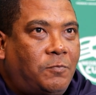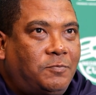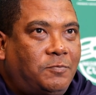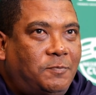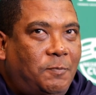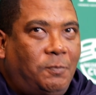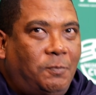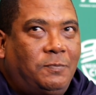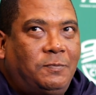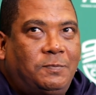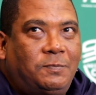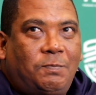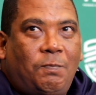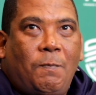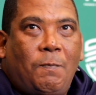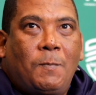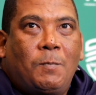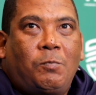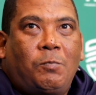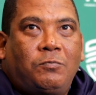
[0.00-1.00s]
Coach,
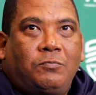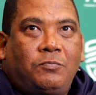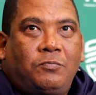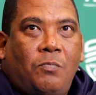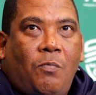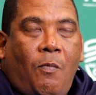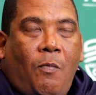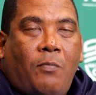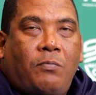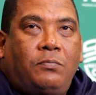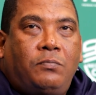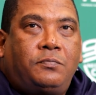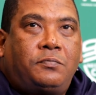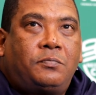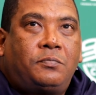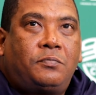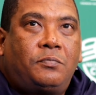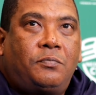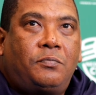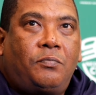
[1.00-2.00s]
it's five
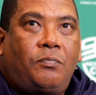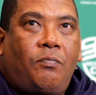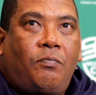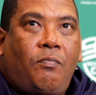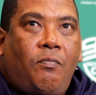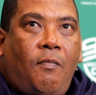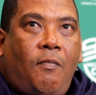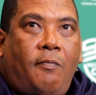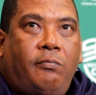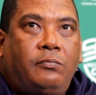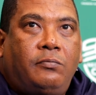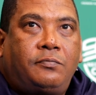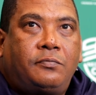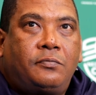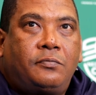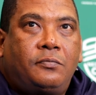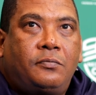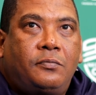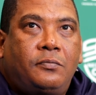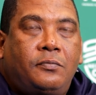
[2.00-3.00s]
trophies you're going to fight for
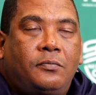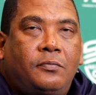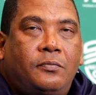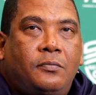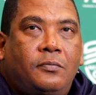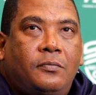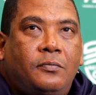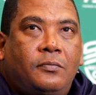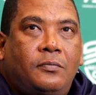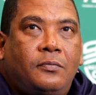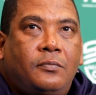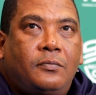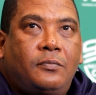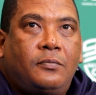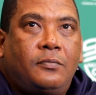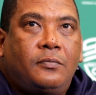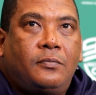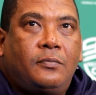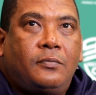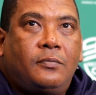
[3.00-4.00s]
next season.
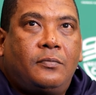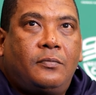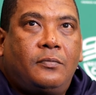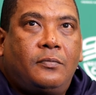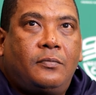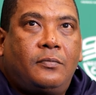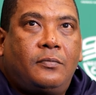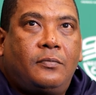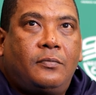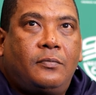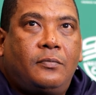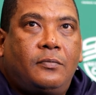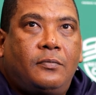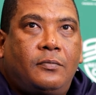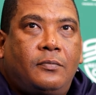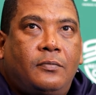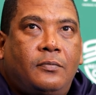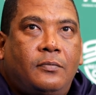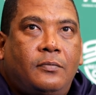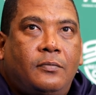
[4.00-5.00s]
What do you need
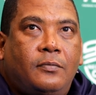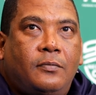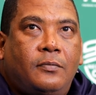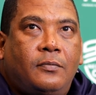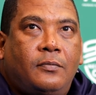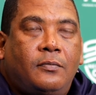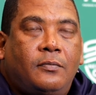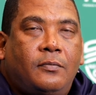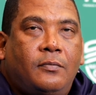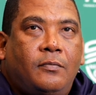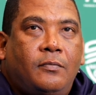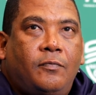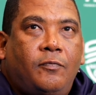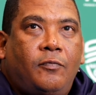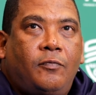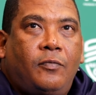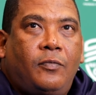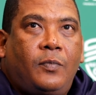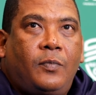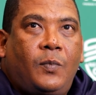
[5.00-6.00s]
to do
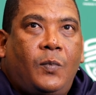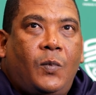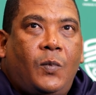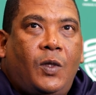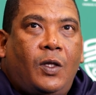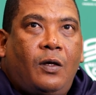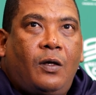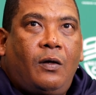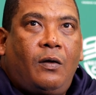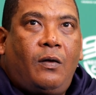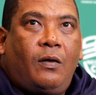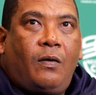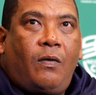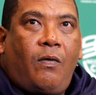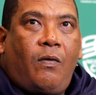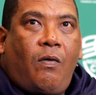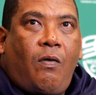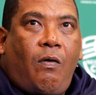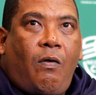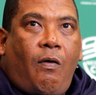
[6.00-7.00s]
for you to be
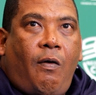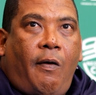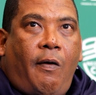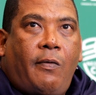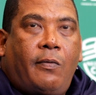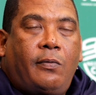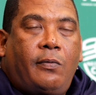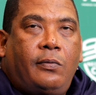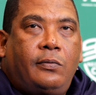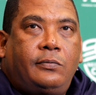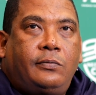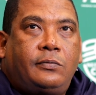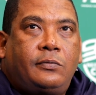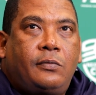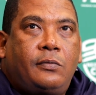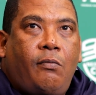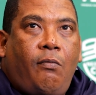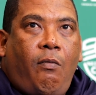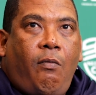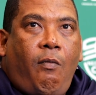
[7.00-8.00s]
competitive in those games?
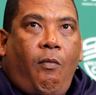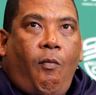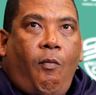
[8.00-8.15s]
Because